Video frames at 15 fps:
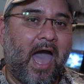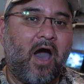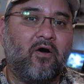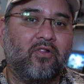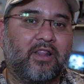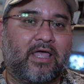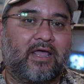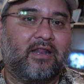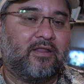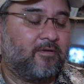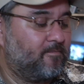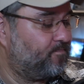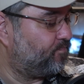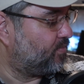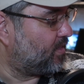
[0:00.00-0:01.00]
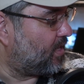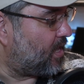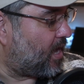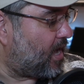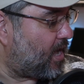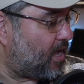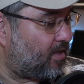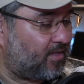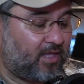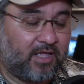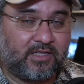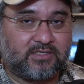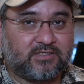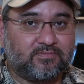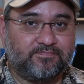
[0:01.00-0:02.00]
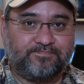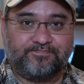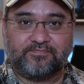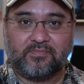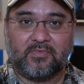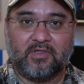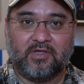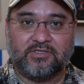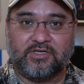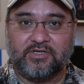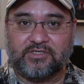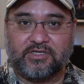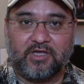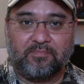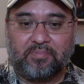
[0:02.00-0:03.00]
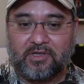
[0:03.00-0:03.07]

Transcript: Outlet. It's, as you can see a